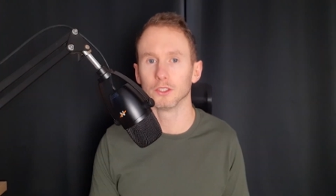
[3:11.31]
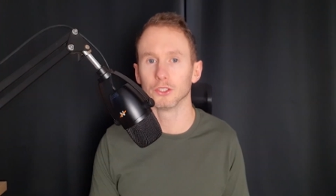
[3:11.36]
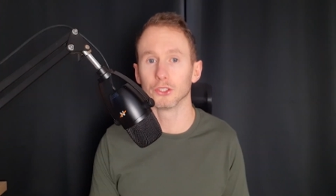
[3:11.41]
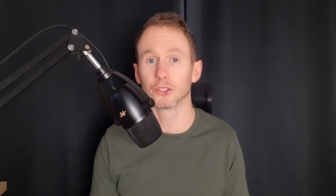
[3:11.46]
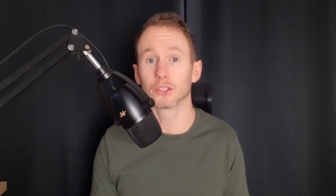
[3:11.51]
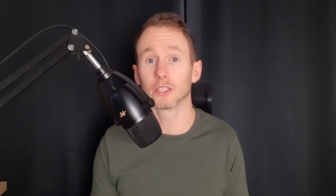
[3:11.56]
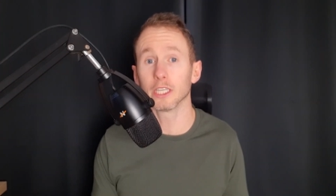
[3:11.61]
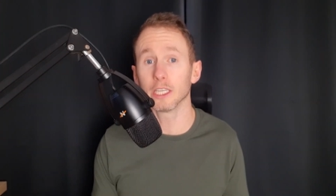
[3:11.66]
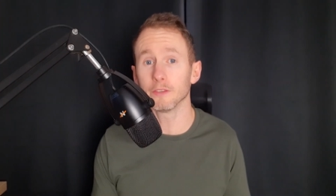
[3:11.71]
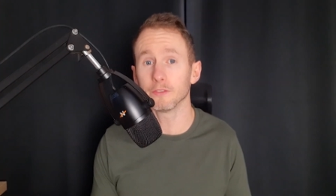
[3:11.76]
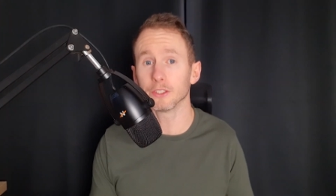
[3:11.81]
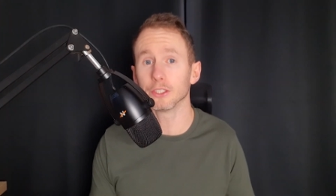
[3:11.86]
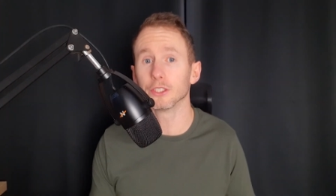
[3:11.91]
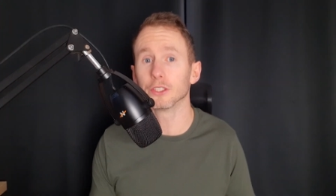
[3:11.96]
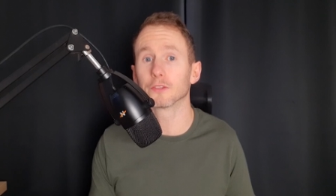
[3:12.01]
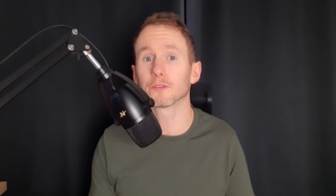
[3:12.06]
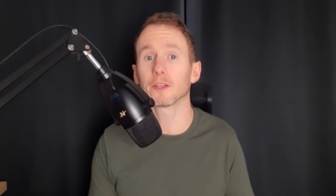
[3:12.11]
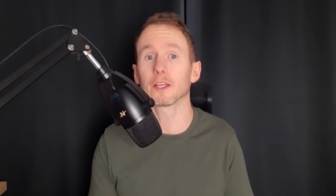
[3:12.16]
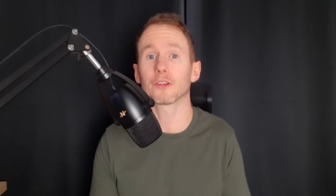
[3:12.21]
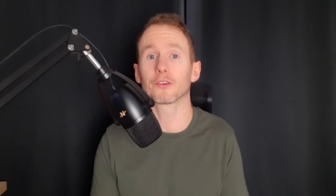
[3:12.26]
You could even use
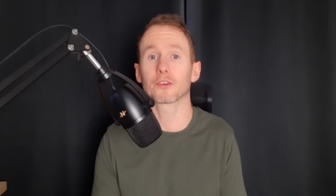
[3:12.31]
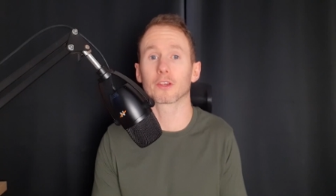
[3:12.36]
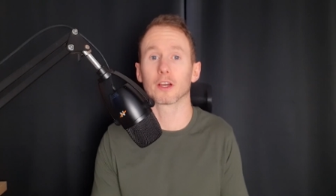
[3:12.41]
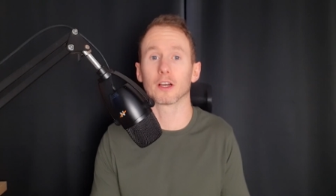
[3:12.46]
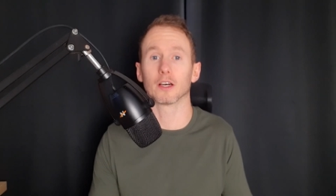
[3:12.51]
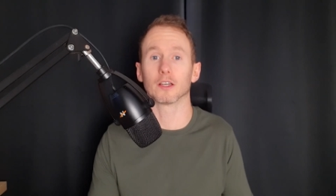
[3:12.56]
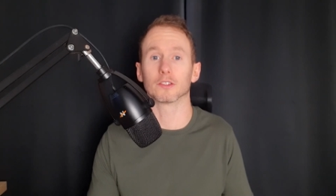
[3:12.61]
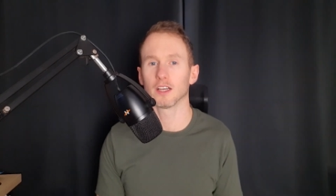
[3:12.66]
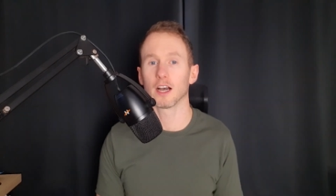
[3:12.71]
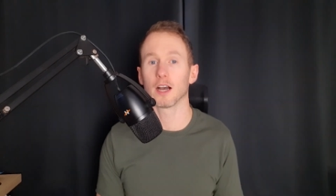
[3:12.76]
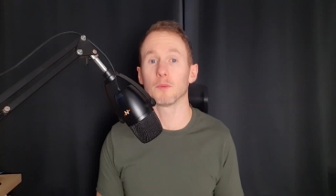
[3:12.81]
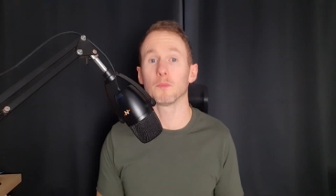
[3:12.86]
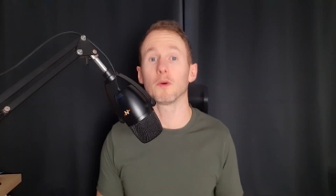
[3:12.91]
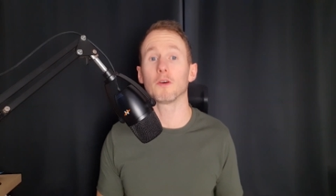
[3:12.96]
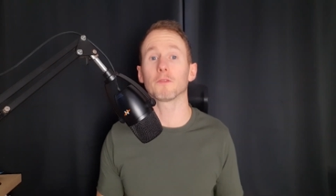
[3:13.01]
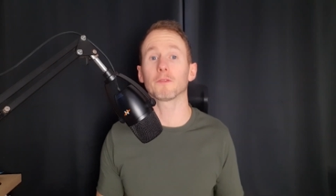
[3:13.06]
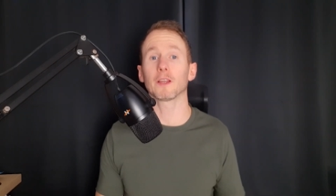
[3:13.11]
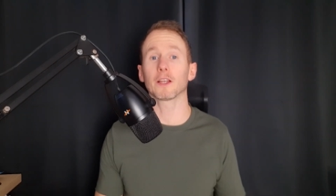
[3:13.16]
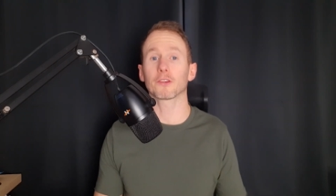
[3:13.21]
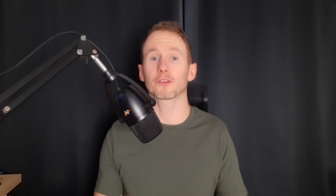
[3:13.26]
flashcards, and what
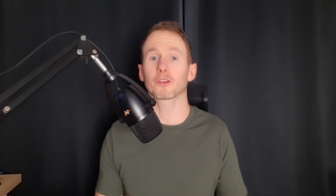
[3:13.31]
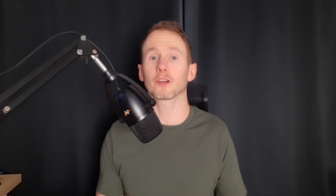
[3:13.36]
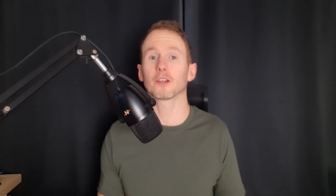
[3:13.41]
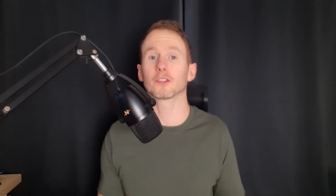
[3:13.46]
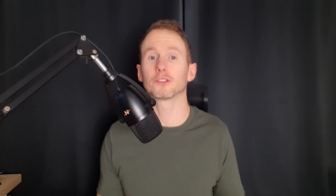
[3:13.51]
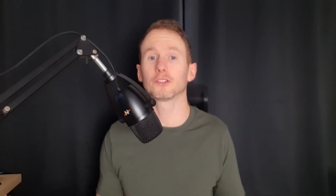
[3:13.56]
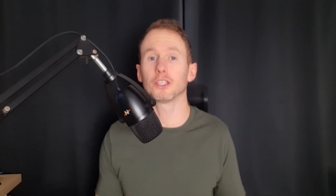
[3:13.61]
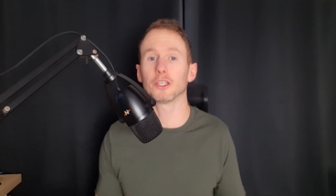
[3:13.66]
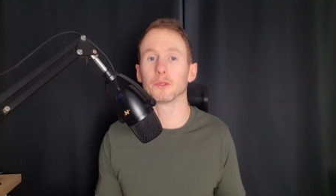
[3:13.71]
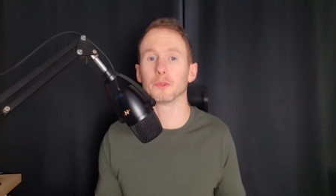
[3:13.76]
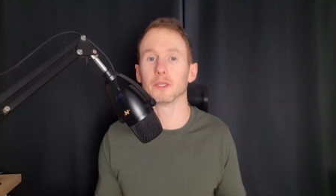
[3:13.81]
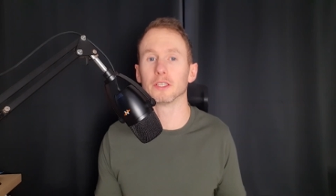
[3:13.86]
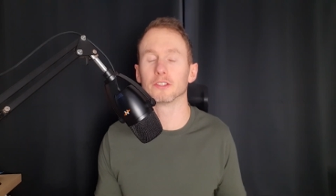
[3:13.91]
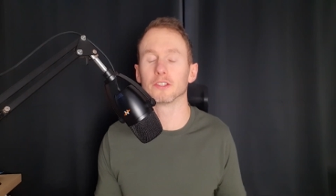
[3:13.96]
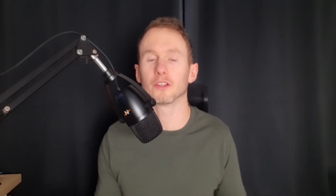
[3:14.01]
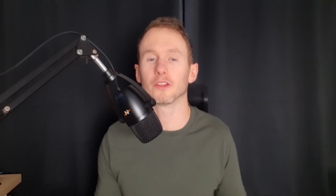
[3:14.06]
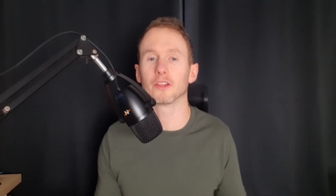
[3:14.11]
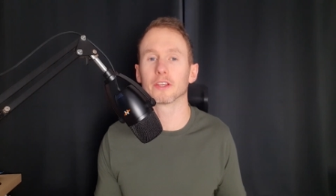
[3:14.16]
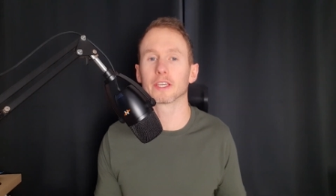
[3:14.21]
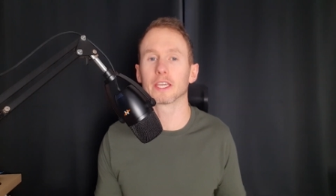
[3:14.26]
flashcards do is
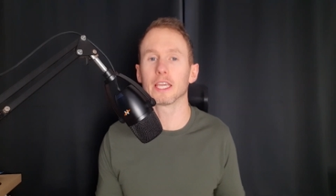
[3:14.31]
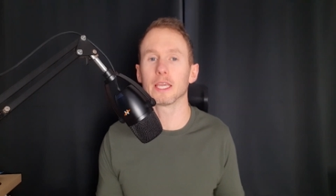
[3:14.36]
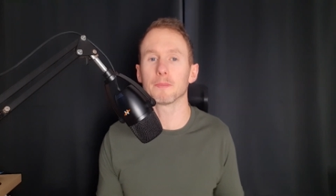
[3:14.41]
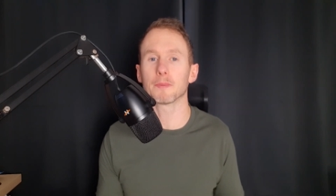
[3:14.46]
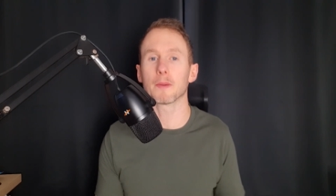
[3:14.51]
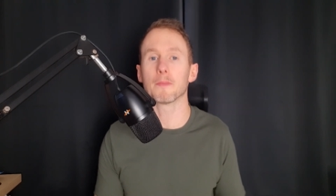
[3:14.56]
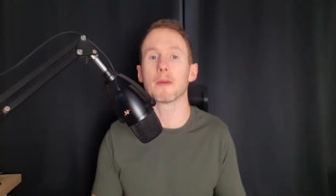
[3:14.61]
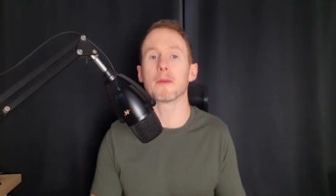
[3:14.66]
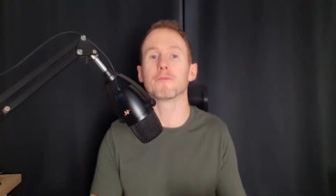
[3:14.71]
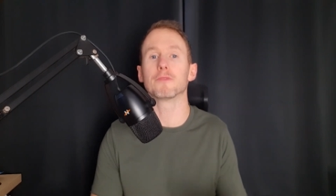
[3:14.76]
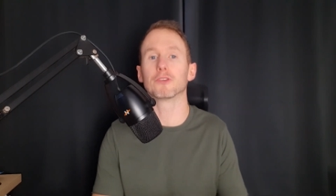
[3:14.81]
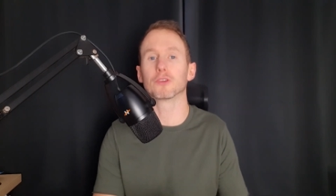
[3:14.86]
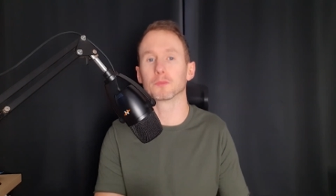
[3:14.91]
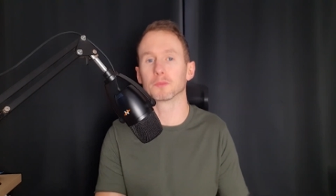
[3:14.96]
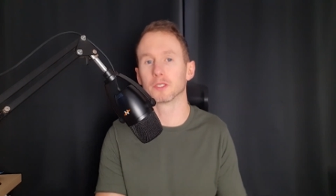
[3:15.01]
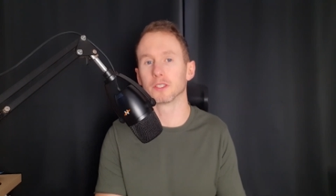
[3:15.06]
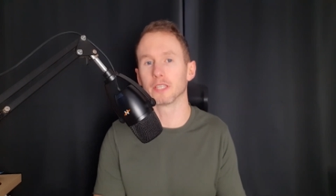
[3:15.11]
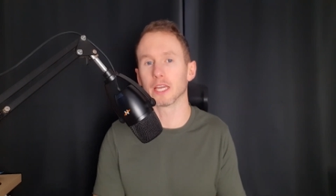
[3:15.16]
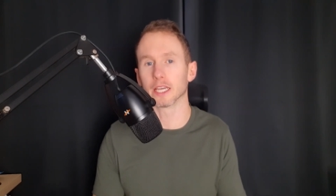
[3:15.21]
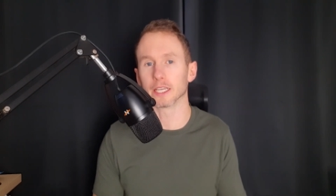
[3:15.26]
that they keep memories up to
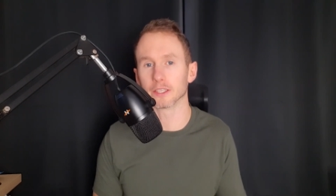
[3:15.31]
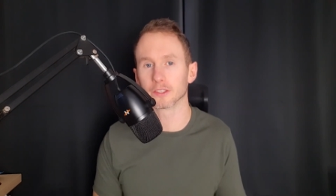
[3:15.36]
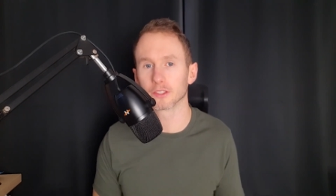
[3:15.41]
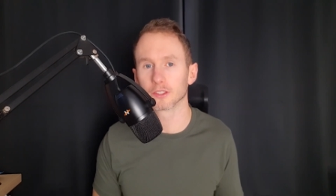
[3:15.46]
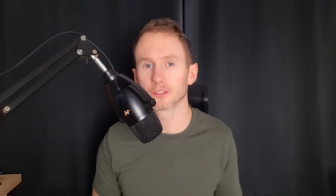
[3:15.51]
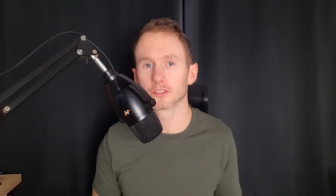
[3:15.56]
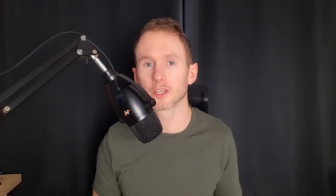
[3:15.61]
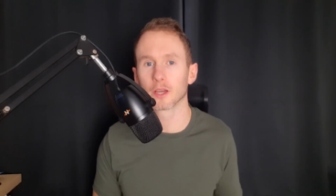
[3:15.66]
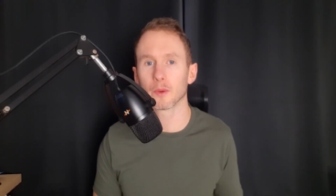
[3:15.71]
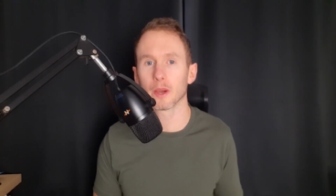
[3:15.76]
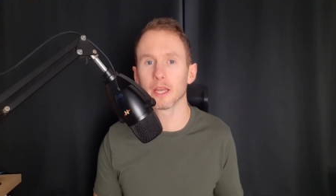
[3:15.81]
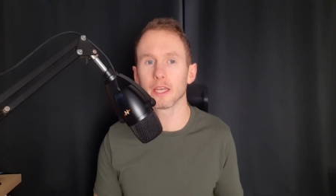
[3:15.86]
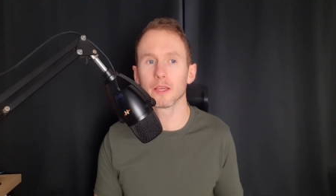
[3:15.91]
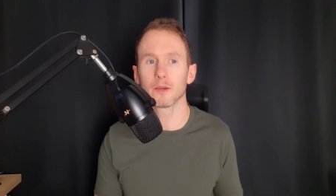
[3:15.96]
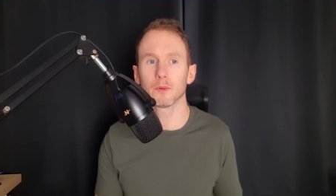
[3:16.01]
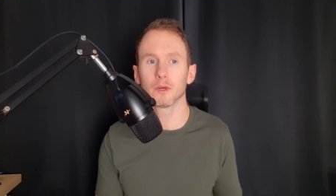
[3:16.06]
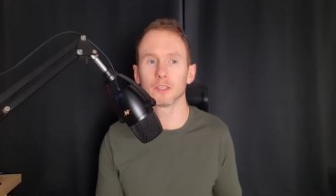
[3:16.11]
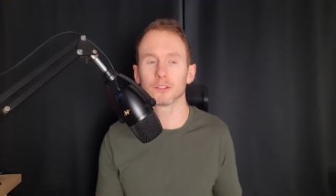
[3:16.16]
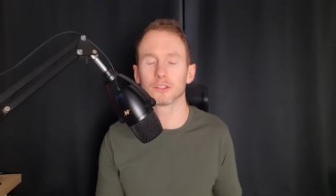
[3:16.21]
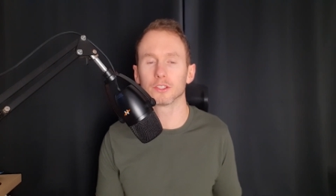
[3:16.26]
date. So any
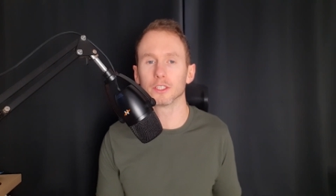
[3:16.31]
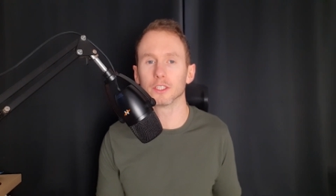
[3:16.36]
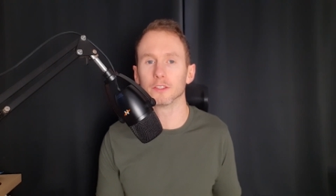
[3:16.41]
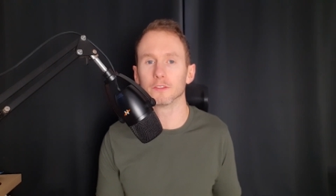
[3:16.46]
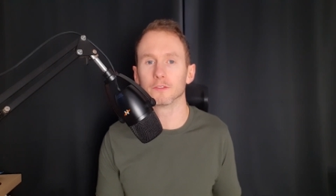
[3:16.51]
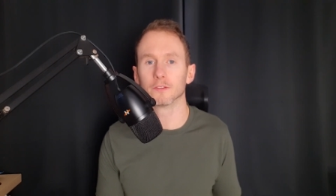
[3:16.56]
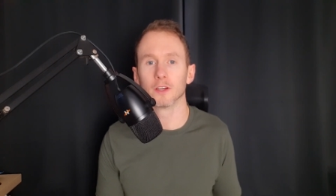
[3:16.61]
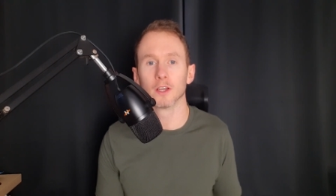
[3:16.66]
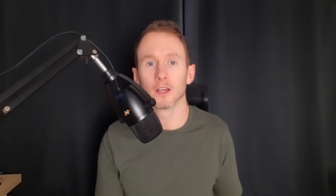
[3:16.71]
words you've